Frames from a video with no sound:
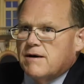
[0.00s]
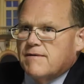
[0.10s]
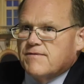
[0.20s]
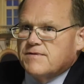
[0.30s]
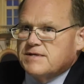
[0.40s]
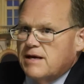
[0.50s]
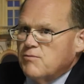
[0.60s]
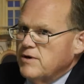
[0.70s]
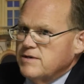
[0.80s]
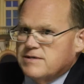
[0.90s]
for the same
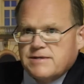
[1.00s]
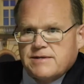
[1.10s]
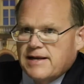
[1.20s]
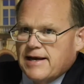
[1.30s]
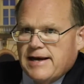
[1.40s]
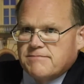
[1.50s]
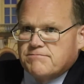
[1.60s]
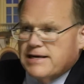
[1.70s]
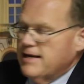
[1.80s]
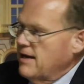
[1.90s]
reason that I
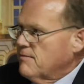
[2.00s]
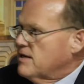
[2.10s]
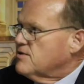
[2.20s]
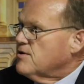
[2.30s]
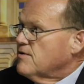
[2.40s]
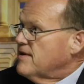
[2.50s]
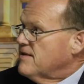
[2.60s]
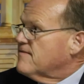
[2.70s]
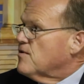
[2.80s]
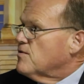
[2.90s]
became an attorney
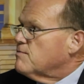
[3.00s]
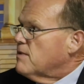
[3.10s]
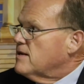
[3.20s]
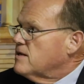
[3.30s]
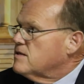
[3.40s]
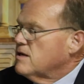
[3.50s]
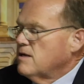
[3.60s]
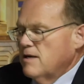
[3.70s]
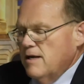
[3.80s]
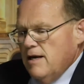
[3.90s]
in the first place.
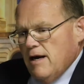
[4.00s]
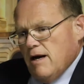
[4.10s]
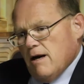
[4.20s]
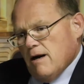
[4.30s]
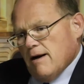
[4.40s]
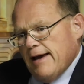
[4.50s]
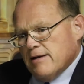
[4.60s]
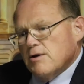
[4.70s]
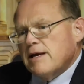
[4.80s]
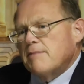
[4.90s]

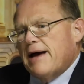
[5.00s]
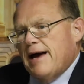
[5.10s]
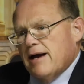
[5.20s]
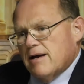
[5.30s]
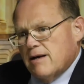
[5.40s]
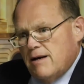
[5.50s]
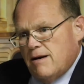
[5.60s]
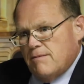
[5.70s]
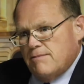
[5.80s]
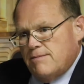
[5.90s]
And looking back
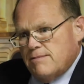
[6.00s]
to